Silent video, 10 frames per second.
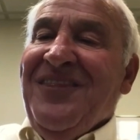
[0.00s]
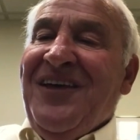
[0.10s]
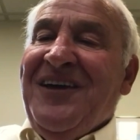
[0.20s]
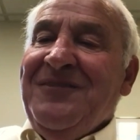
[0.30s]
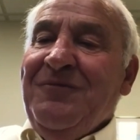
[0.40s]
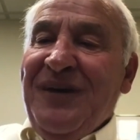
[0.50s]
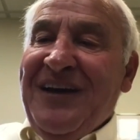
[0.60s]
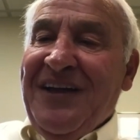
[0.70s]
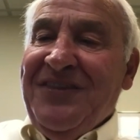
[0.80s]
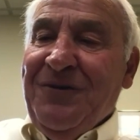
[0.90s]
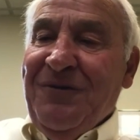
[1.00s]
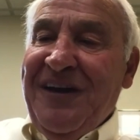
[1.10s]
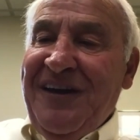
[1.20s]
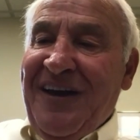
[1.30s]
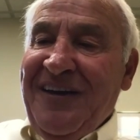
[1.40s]
Then we got the
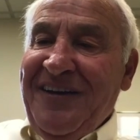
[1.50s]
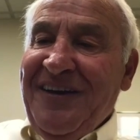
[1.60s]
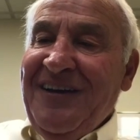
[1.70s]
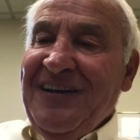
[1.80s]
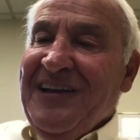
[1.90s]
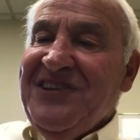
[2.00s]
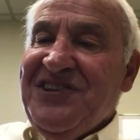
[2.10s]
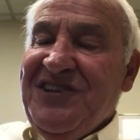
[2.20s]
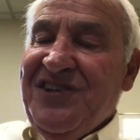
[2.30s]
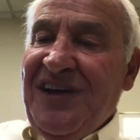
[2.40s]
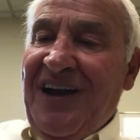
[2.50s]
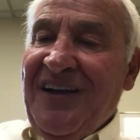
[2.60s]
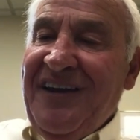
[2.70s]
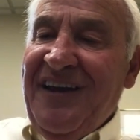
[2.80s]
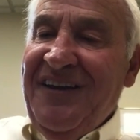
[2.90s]
great idea, let's
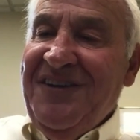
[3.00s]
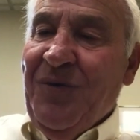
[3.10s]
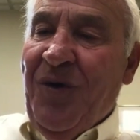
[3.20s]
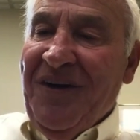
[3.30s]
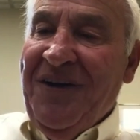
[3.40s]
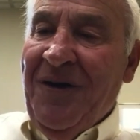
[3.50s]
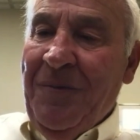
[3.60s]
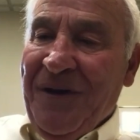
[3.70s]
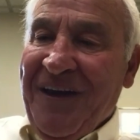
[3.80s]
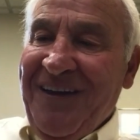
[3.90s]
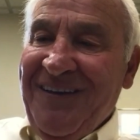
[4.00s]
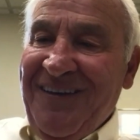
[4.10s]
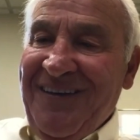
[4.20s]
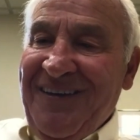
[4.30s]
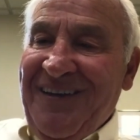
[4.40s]
consolidate into one company,
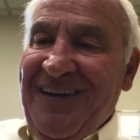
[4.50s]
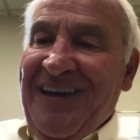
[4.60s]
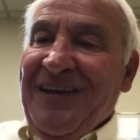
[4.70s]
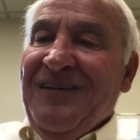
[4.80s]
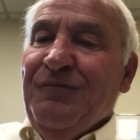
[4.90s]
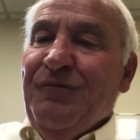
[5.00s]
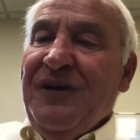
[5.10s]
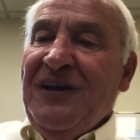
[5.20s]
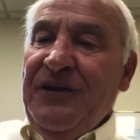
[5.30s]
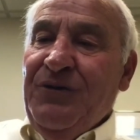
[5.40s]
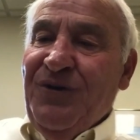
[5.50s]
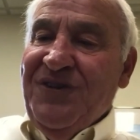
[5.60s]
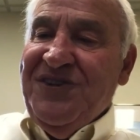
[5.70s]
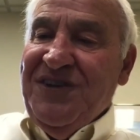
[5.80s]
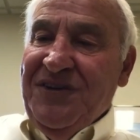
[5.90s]
really grow
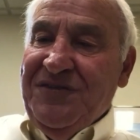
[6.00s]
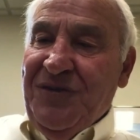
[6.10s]
the sales